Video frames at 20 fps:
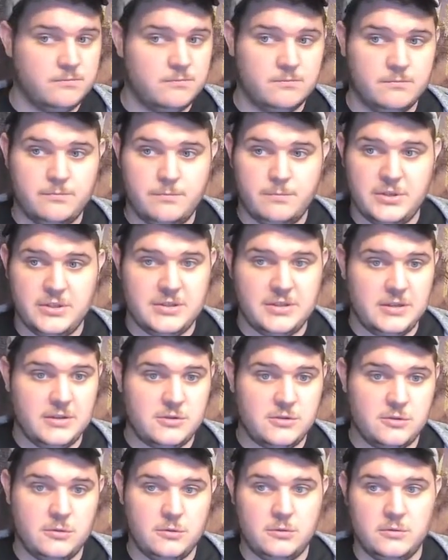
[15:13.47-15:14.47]

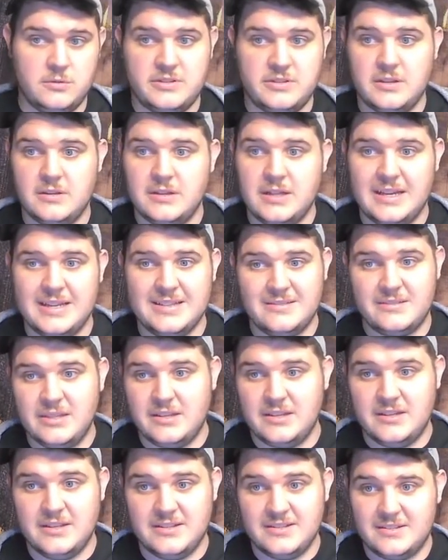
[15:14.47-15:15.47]
potential sunlight
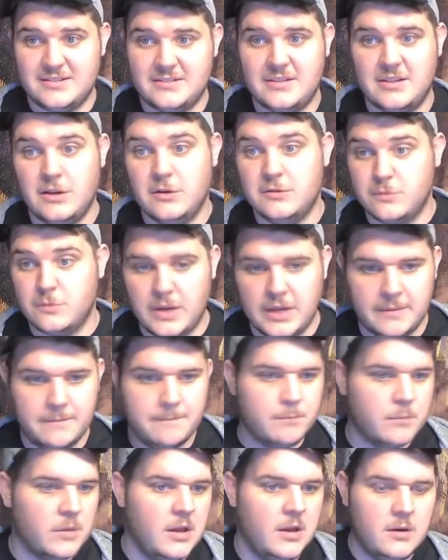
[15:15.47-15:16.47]
sickness goes away,
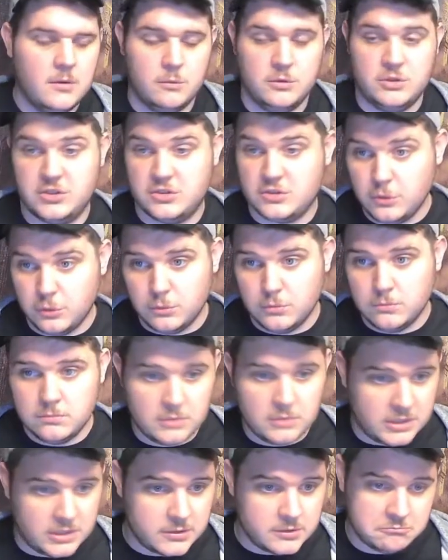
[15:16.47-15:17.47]
which is cool.
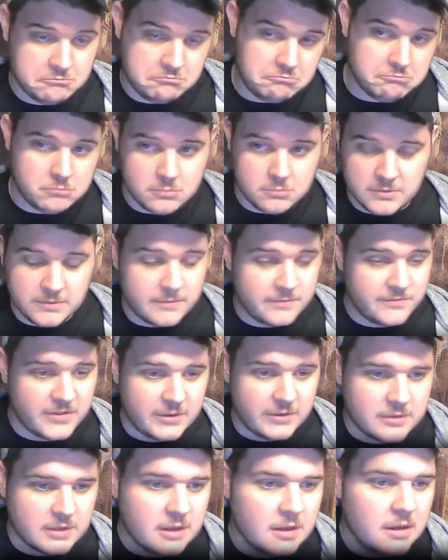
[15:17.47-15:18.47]
I'm
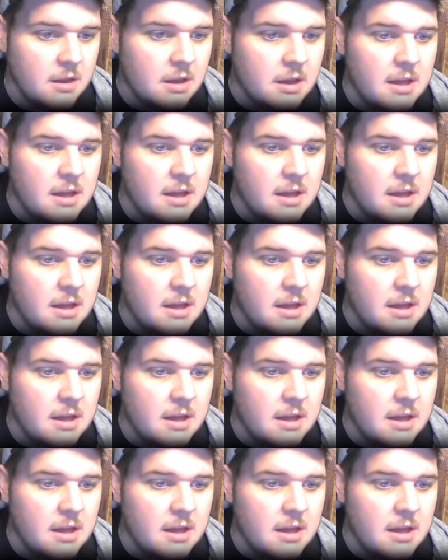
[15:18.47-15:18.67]
fine with that.